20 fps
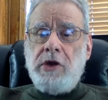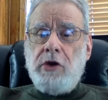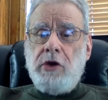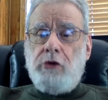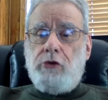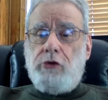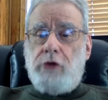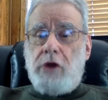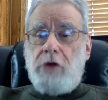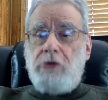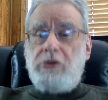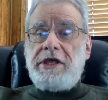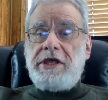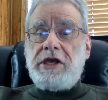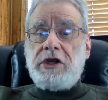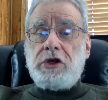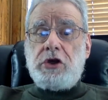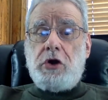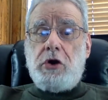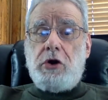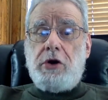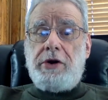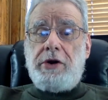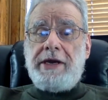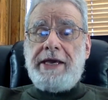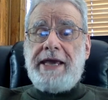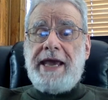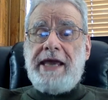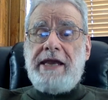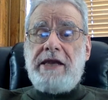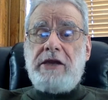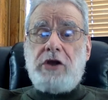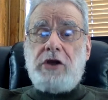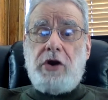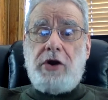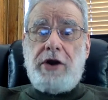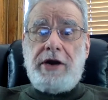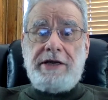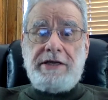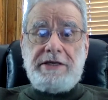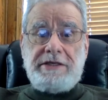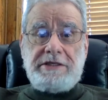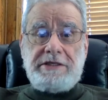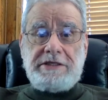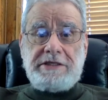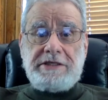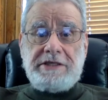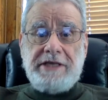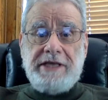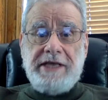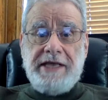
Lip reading: Growth in corrugated cartons